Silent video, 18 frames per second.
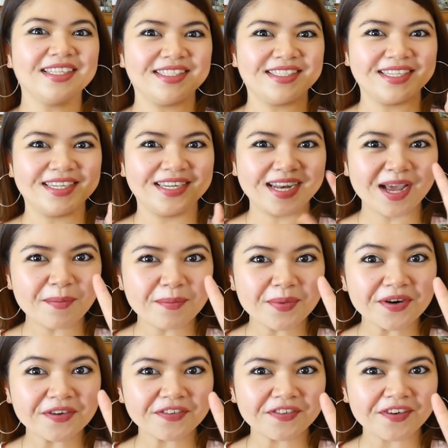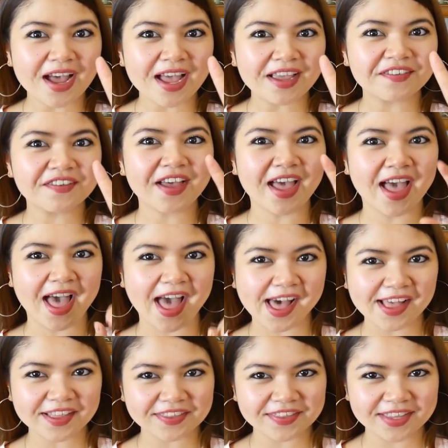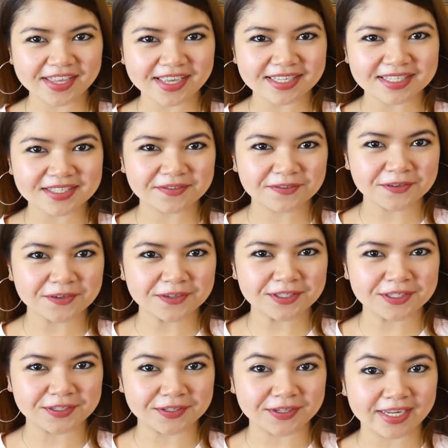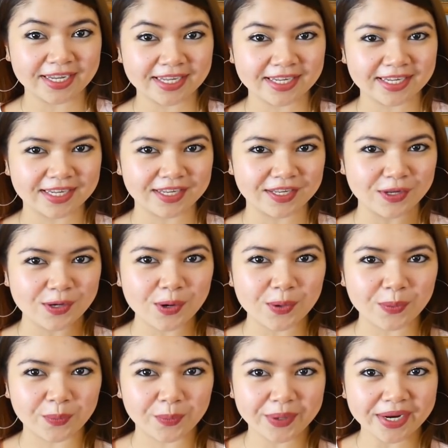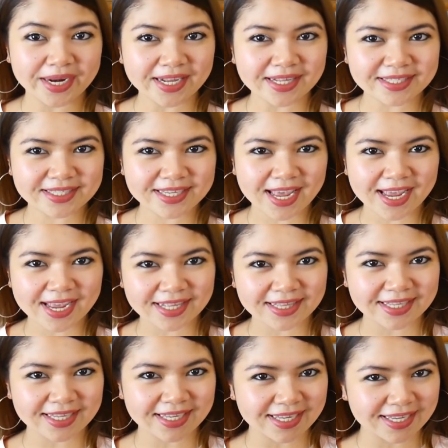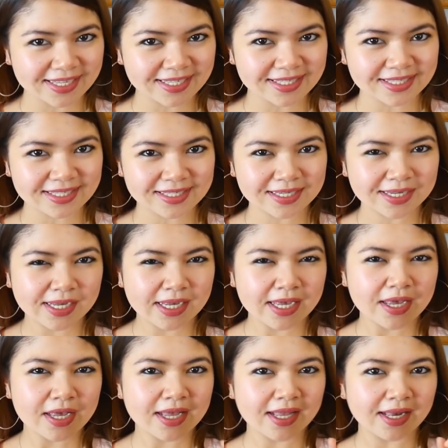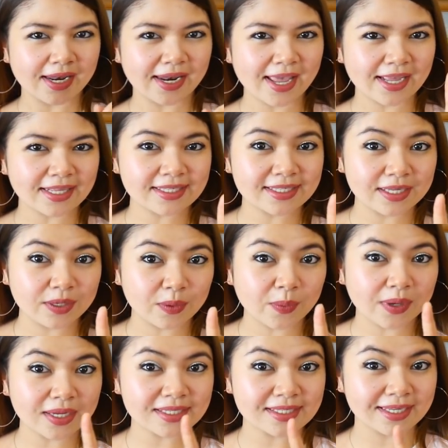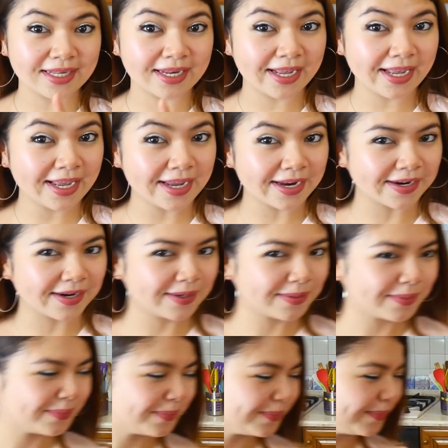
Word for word: The number five healthiest food you need in your renal diet is, let's see what's in here.